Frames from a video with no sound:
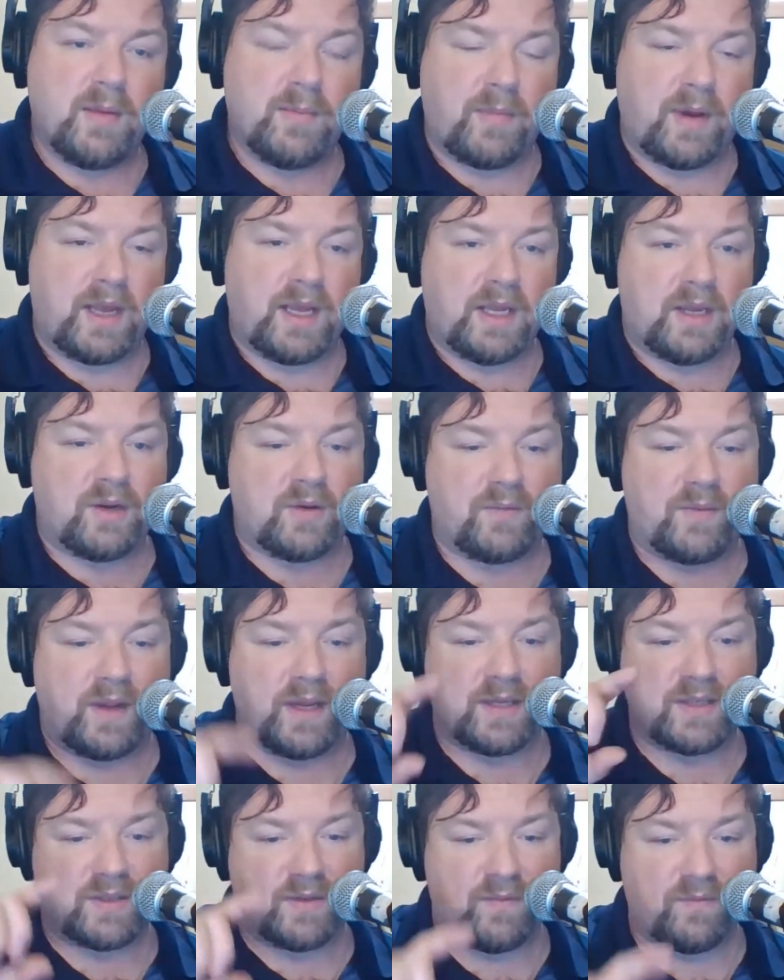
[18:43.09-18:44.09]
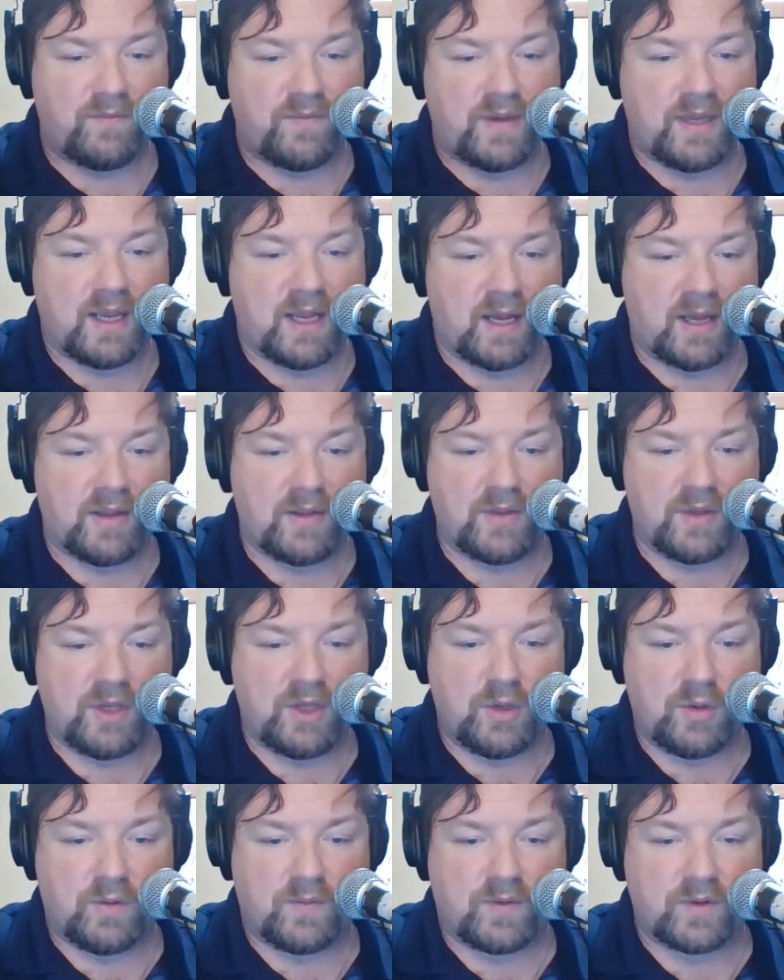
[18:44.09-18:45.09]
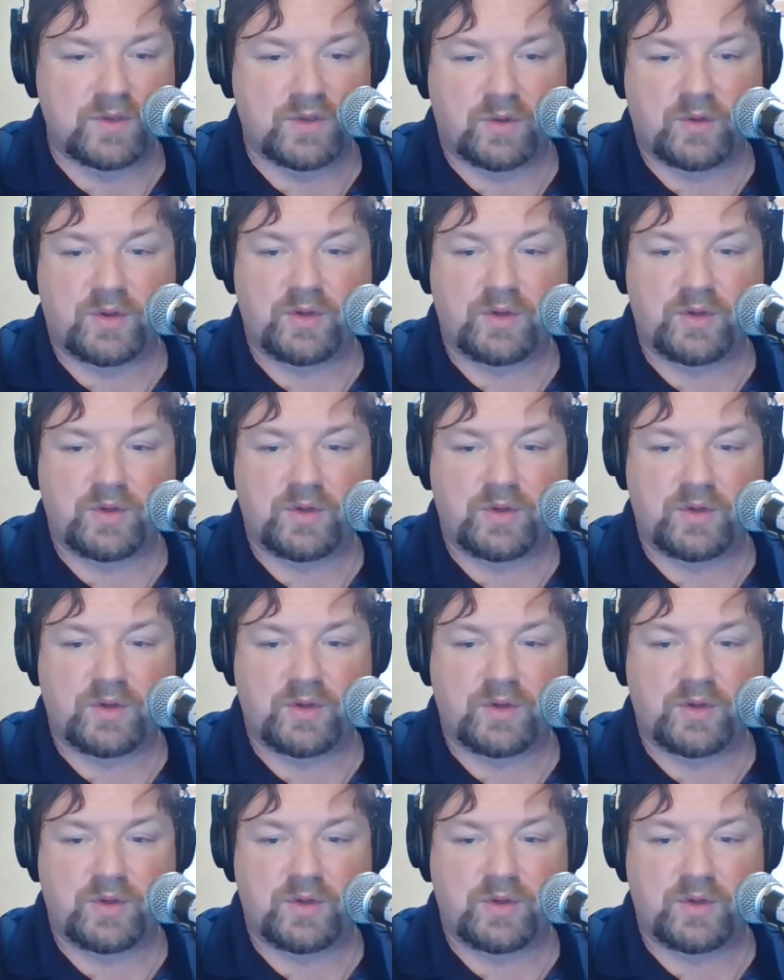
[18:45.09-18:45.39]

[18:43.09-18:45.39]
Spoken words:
my interface via the Universal